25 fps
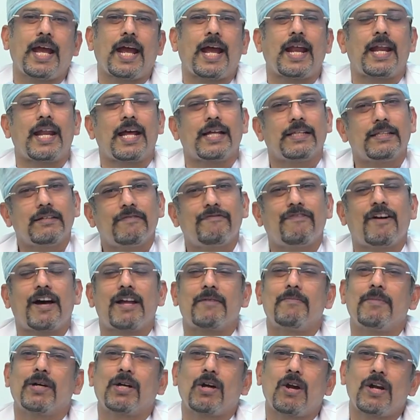And other
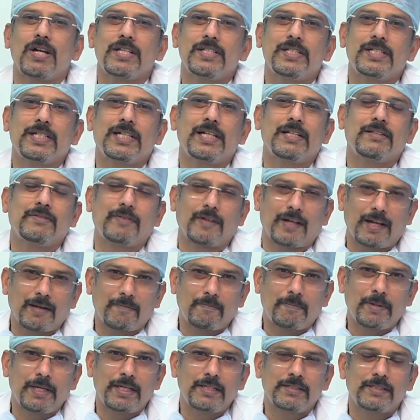pharmacological
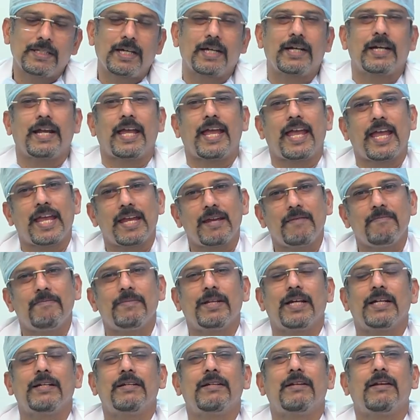therapies are aimed
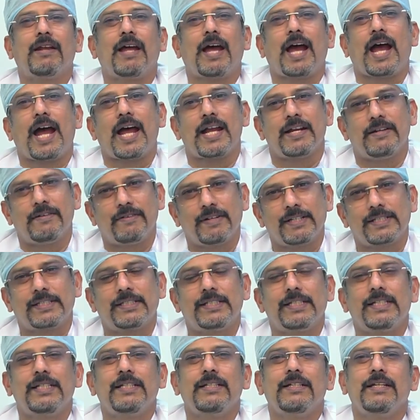at
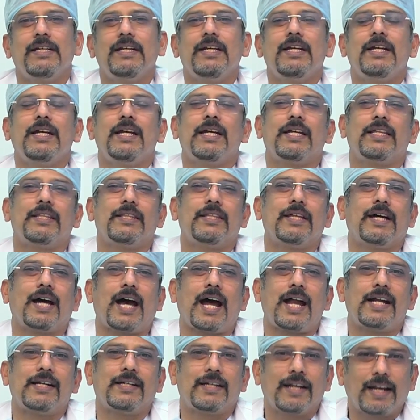addressing the
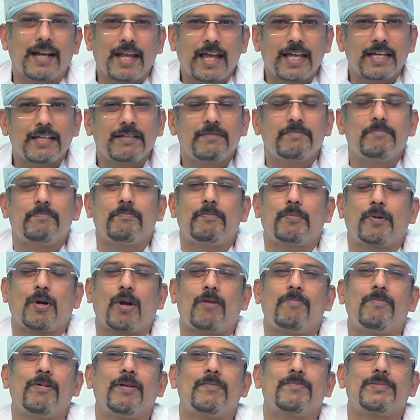underlying
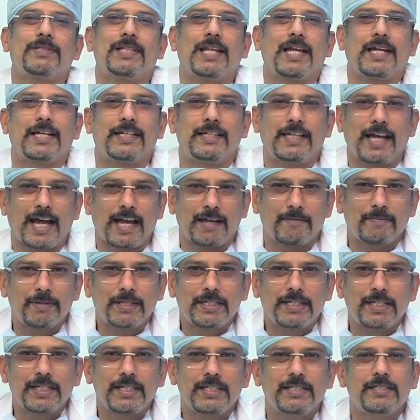problems like
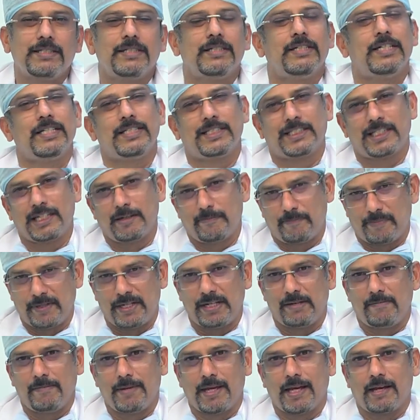diabetes,
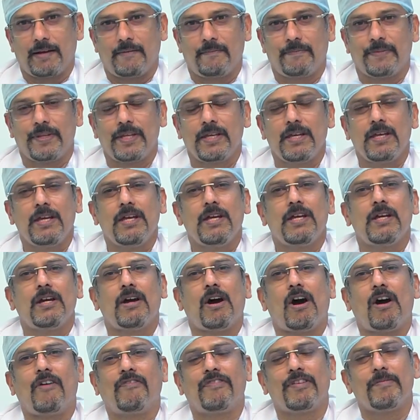dyslipidemia.
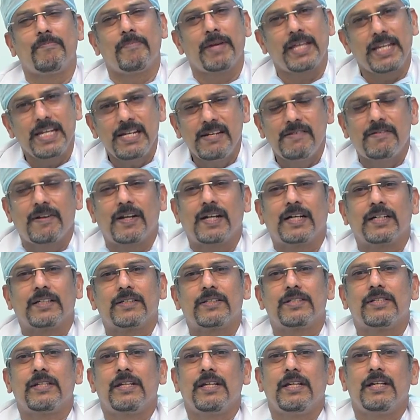Of the many
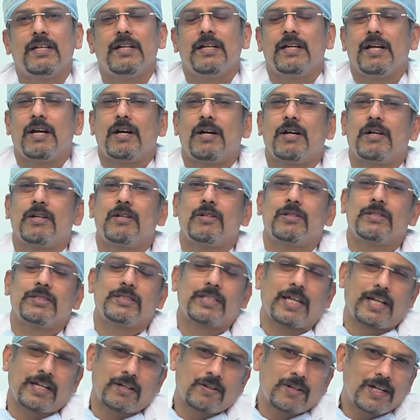drugs,
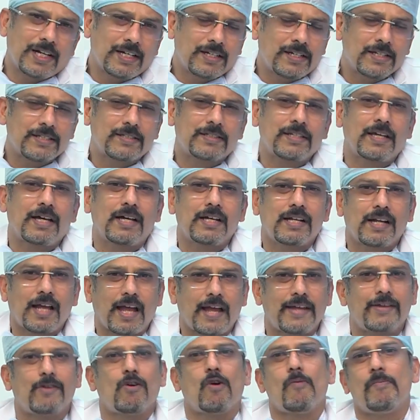saroglitazar
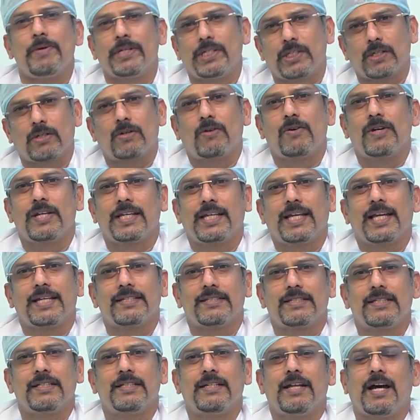and obeticholic
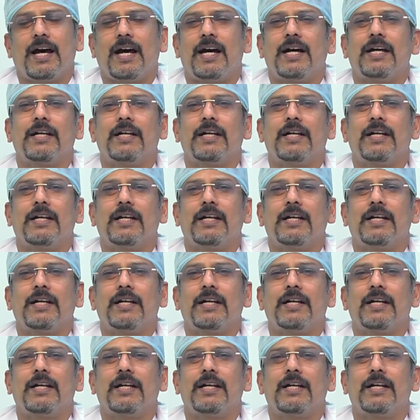acid